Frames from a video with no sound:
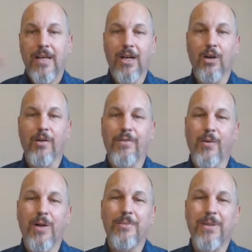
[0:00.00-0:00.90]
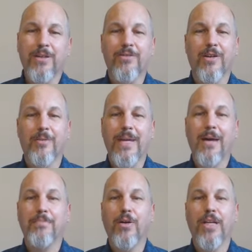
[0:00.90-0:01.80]
Hello everyone, Bill from
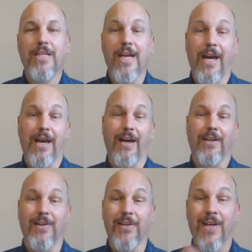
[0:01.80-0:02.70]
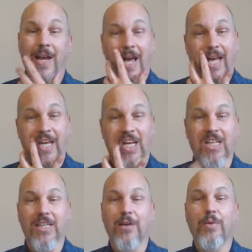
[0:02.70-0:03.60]
Cambodia here,
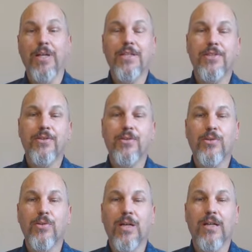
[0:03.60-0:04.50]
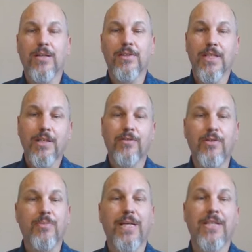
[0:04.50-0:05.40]
and I wanted to take a
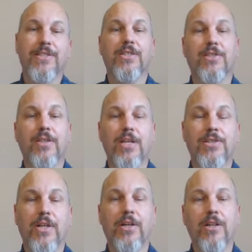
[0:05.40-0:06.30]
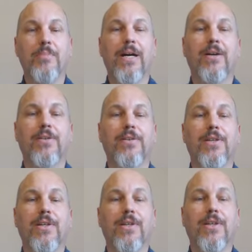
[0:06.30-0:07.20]
few minutes and talk about
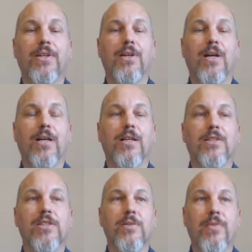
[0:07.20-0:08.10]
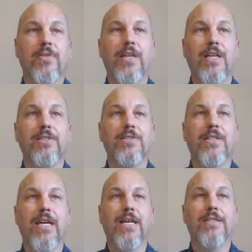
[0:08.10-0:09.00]
some things
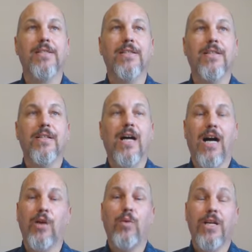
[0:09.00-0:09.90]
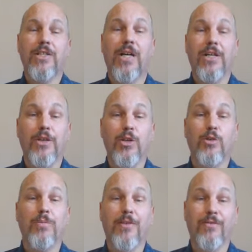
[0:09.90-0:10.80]
that I wish I
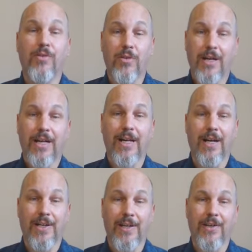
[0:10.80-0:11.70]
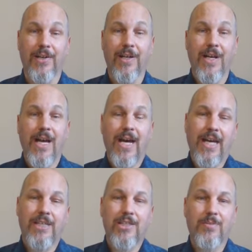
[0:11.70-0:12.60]
knew before I got here,
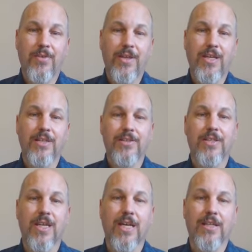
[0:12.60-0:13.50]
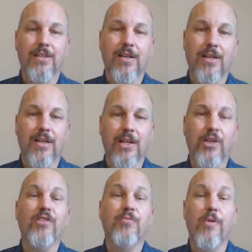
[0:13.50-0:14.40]
and some things that I
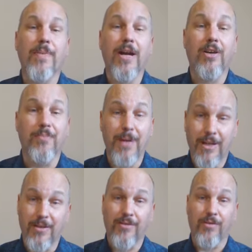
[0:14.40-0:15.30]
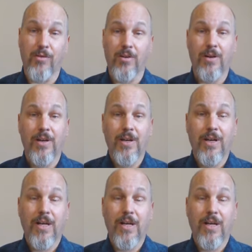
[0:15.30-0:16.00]
could have prepared better for